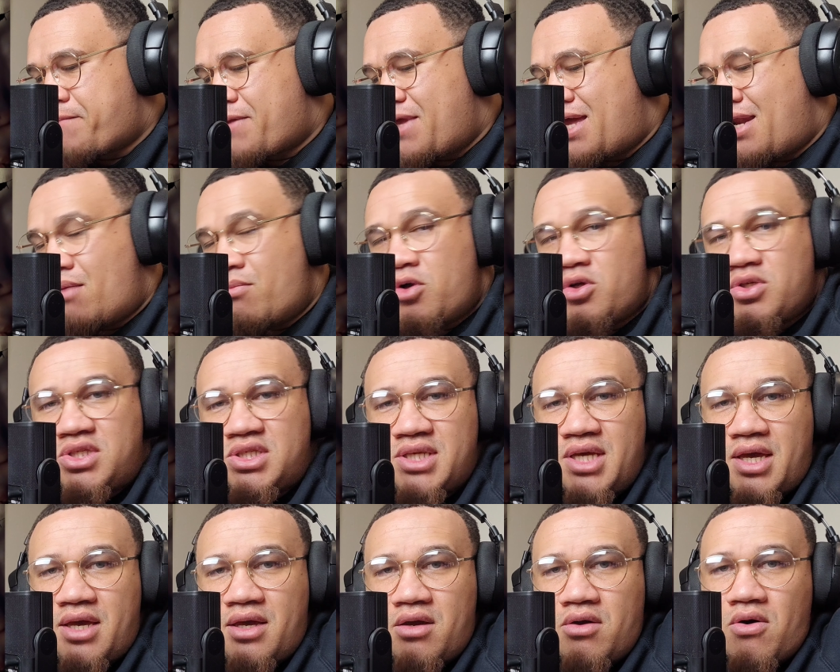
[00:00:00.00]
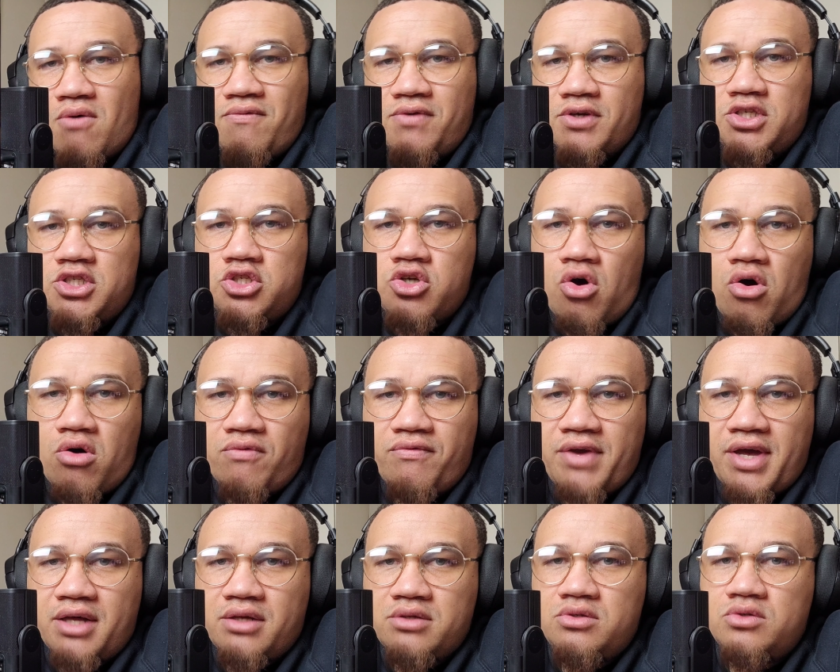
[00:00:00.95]
And I'm not saying go for shock
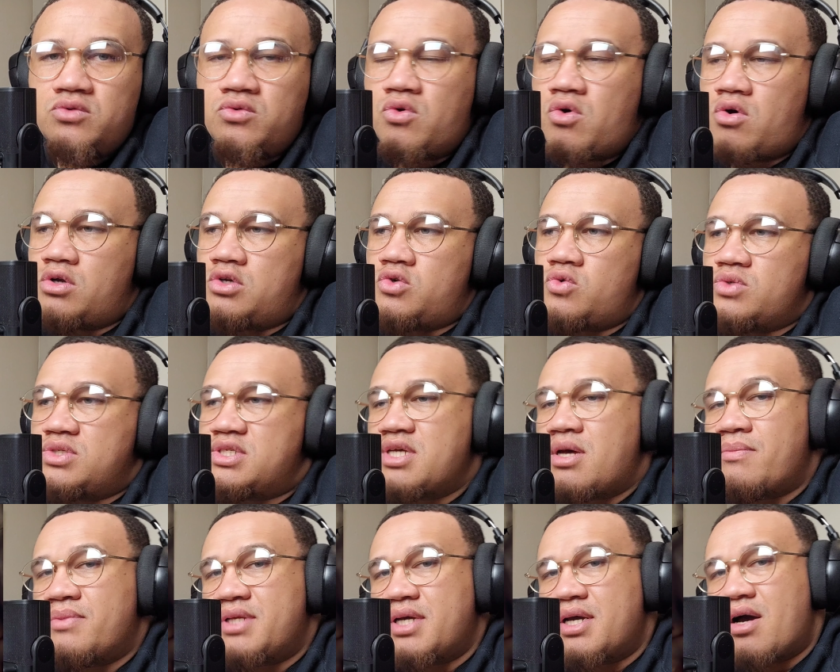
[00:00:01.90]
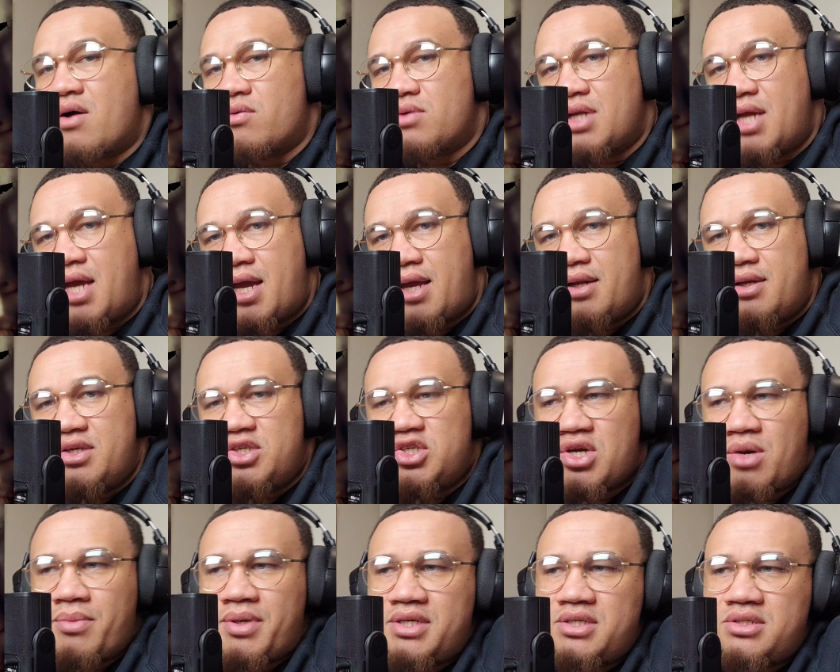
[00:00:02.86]
value or do something outlandish.
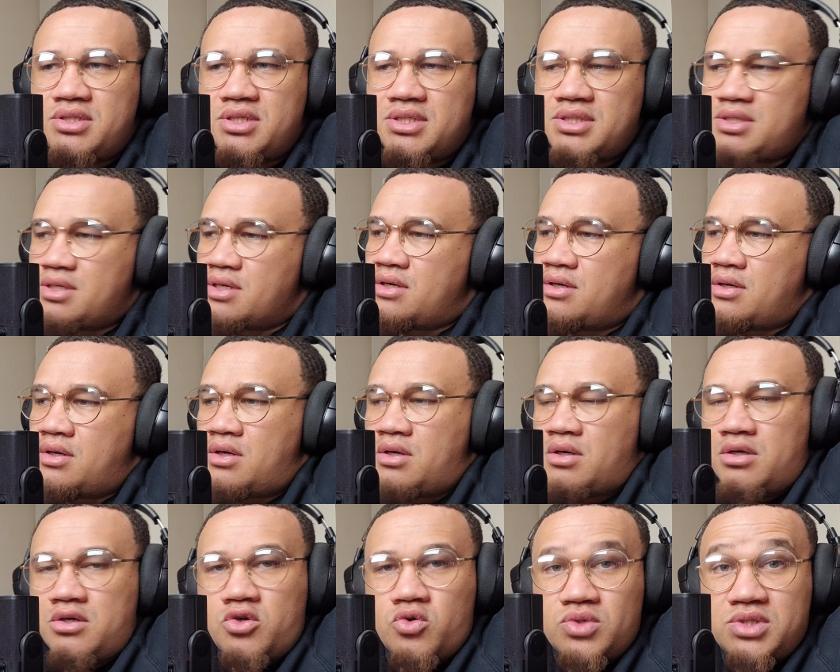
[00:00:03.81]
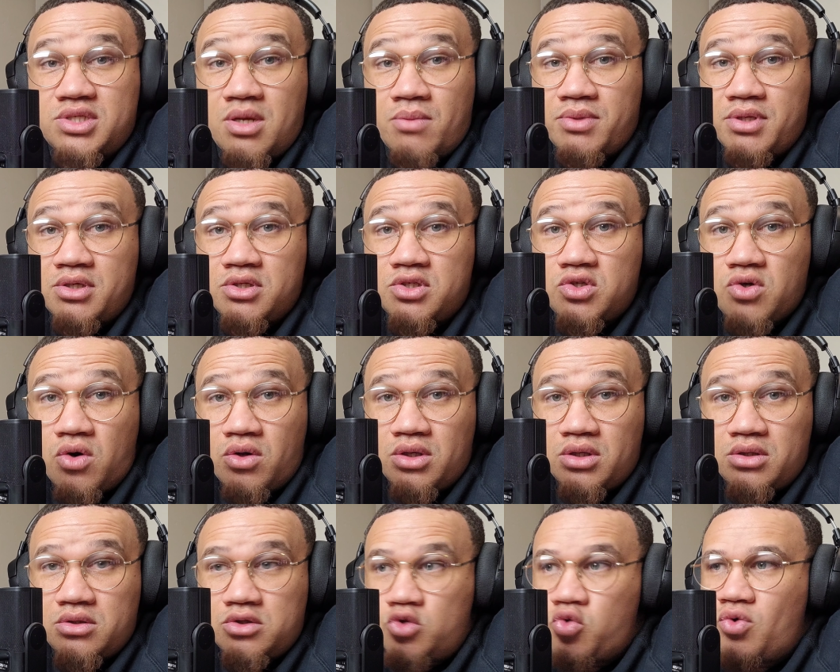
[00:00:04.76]
I mean, just do something
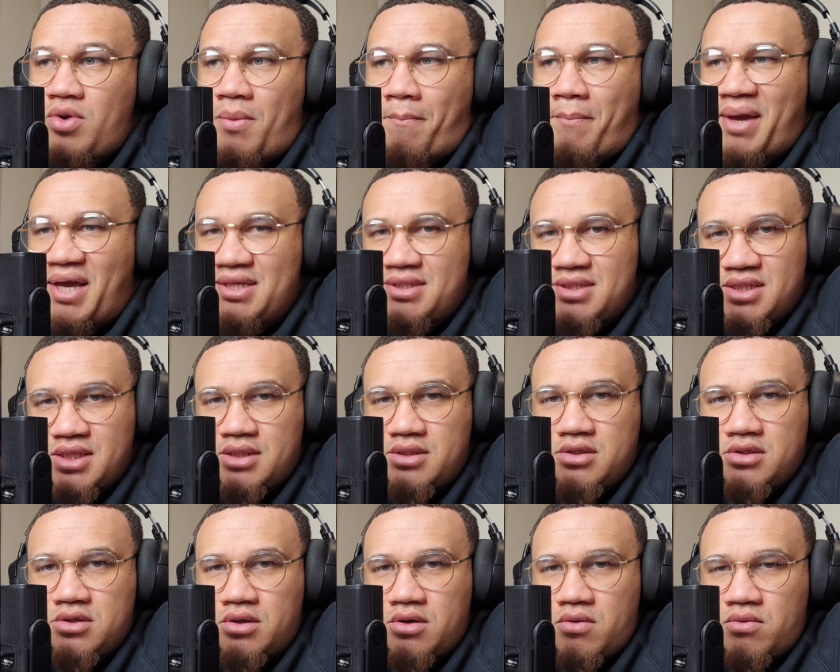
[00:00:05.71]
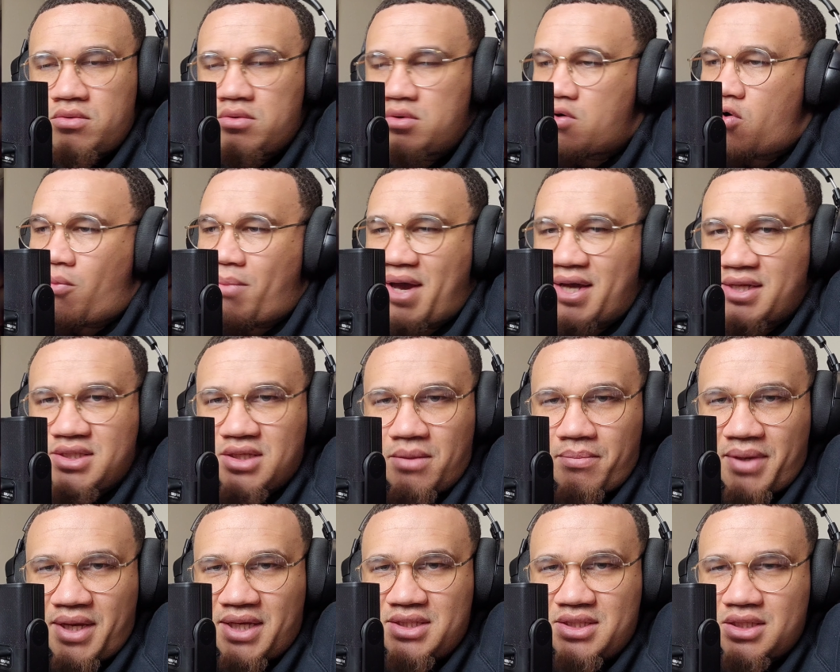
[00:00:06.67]
solid. Do the basics, you know. Go back to the
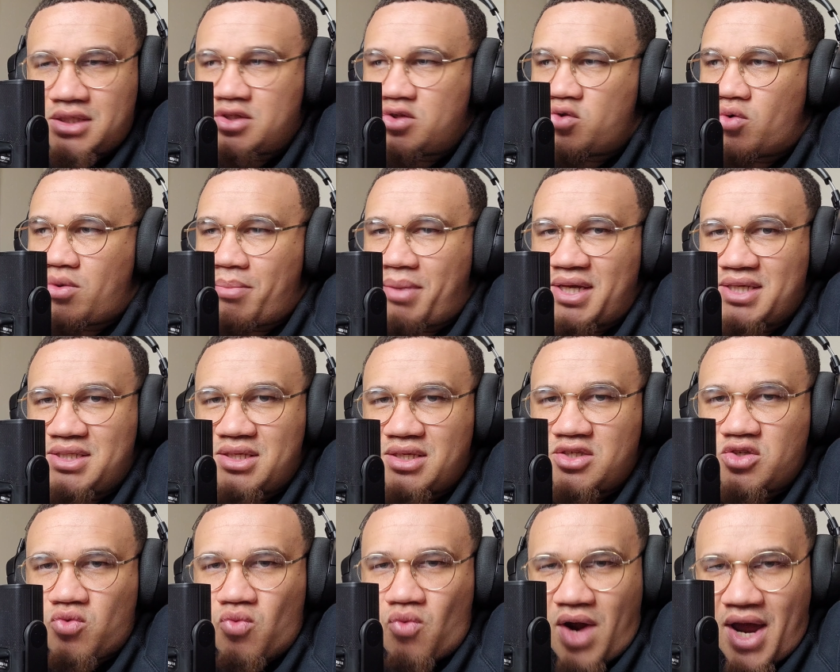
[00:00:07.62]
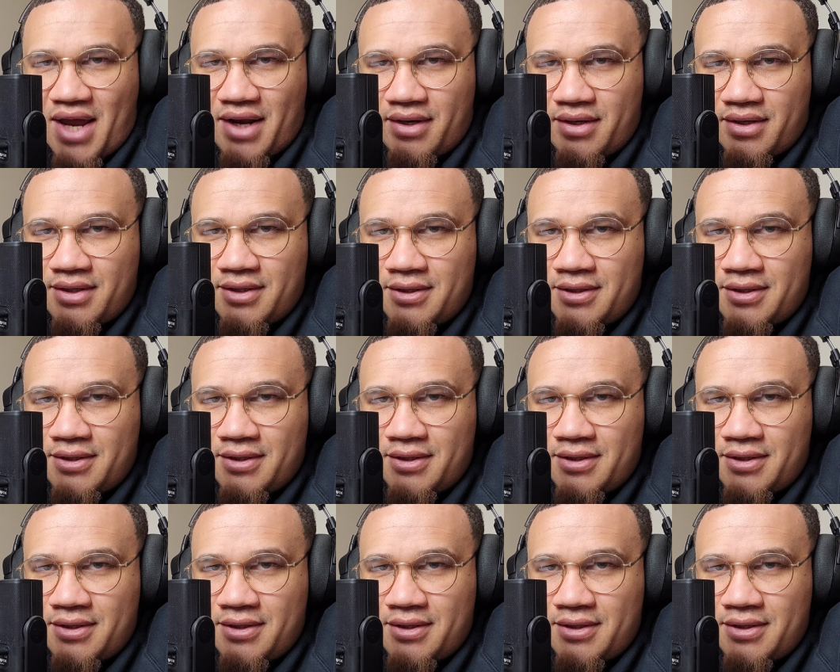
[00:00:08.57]
basics, do the basics right